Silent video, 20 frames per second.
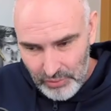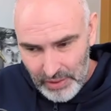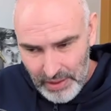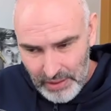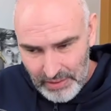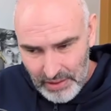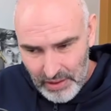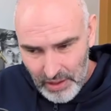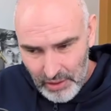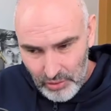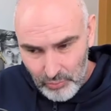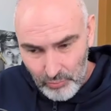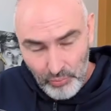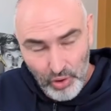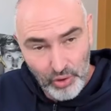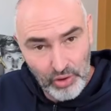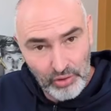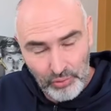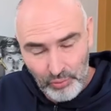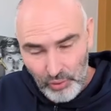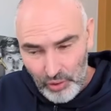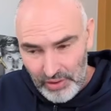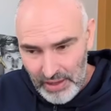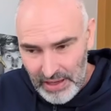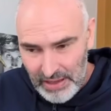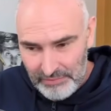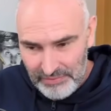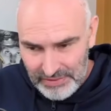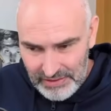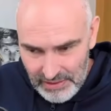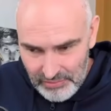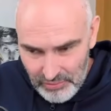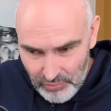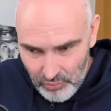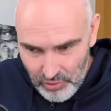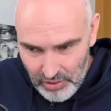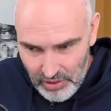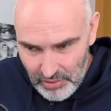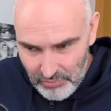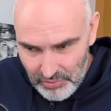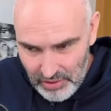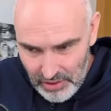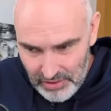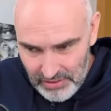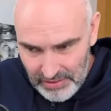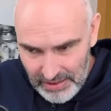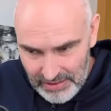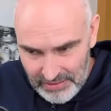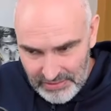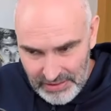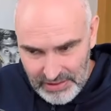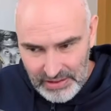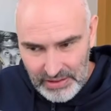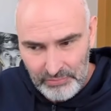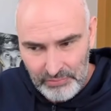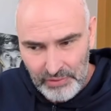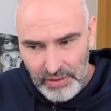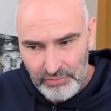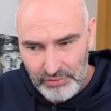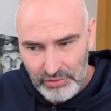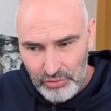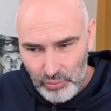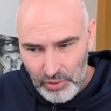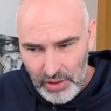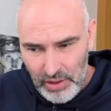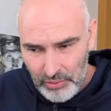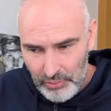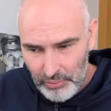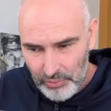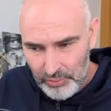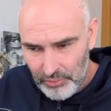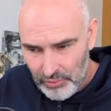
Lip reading: and the other pawn on f7 will come to contest the e5 square.